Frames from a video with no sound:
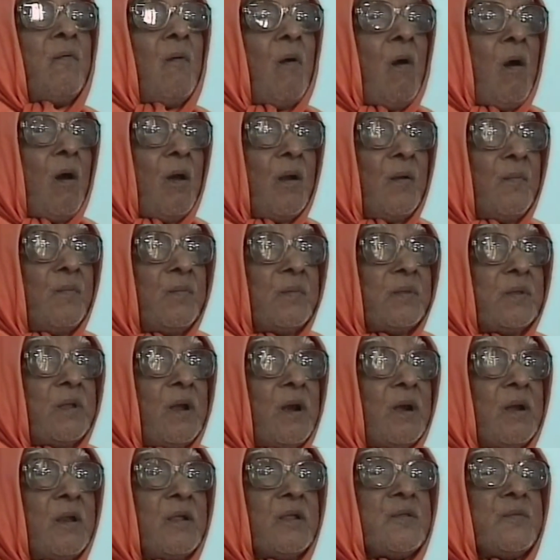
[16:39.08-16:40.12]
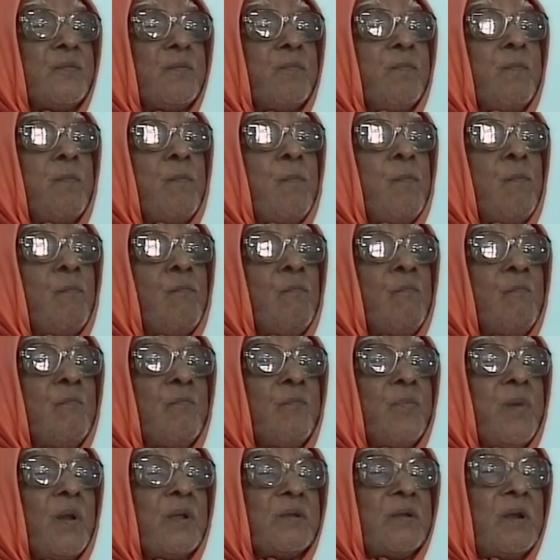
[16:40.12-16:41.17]
form that is
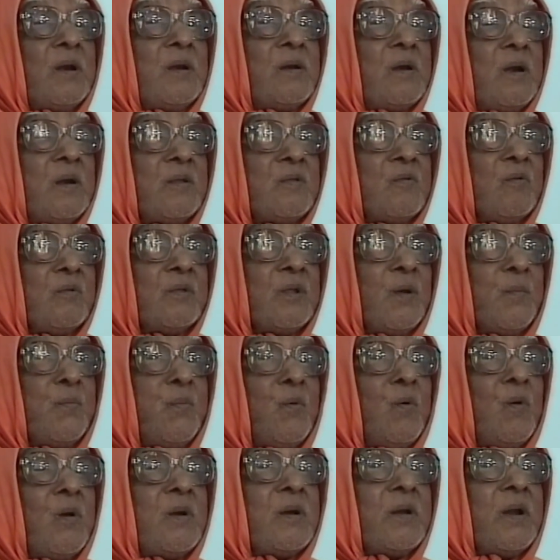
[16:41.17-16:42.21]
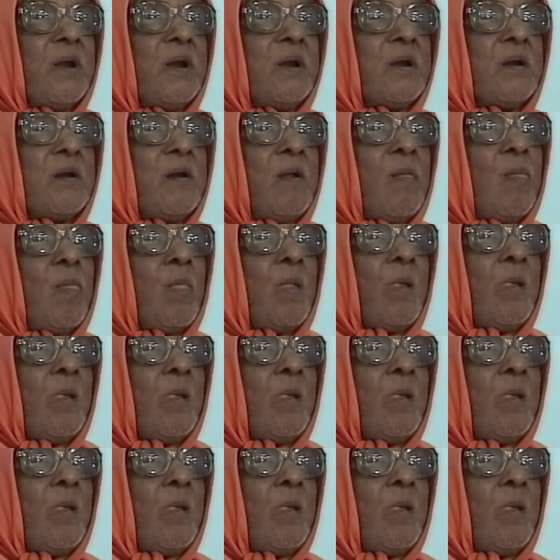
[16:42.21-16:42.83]
presented through the portrait